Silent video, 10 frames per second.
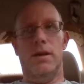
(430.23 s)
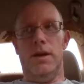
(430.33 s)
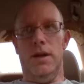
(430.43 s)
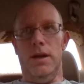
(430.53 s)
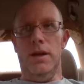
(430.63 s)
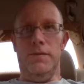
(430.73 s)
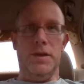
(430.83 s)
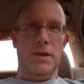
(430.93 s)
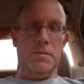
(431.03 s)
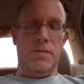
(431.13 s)
and I've
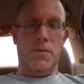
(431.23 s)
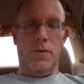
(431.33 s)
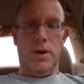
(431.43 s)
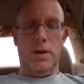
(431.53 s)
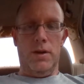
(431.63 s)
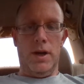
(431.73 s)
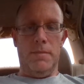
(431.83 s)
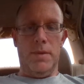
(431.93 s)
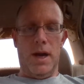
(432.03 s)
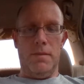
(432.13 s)
said this before, you know, I
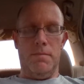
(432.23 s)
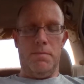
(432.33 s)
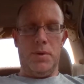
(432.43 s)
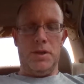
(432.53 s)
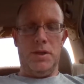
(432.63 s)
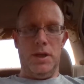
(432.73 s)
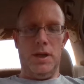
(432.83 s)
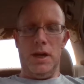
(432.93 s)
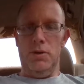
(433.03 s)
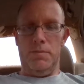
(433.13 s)

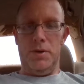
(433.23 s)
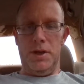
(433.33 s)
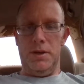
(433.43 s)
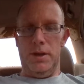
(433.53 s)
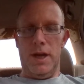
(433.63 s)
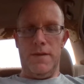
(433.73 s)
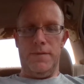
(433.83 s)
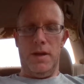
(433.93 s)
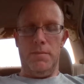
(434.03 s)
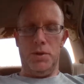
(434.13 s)
don't particularly have
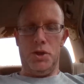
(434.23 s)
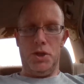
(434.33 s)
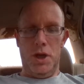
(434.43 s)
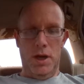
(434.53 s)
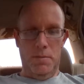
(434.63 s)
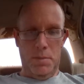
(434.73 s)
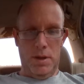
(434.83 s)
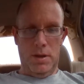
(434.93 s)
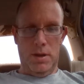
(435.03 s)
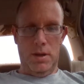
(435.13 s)
that much shame
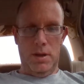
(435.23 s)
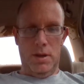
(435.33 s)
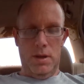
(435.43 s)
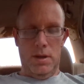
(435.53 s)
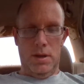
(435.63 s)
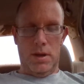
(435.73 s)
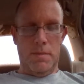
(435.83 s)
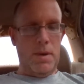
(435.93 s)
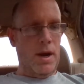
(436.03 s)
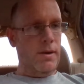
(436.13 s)

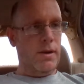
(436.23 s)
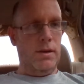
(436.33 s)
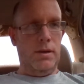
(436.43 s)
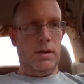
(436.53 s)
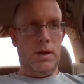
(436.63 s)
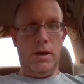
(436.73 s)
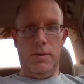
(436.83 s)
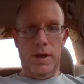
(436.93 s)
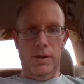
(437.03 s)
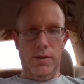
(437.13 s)
about how
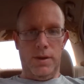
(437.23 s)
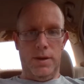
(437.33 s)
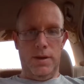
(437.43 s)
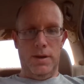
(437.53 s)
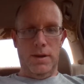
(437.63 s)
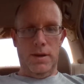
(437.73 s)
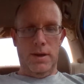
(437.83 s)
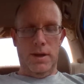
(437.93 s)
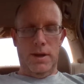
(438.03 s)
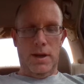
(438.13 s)
I look.
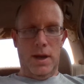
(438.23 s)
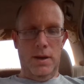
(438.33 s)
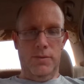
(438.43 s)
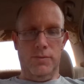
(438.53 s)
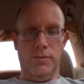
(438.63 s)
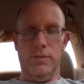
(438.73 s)
I don't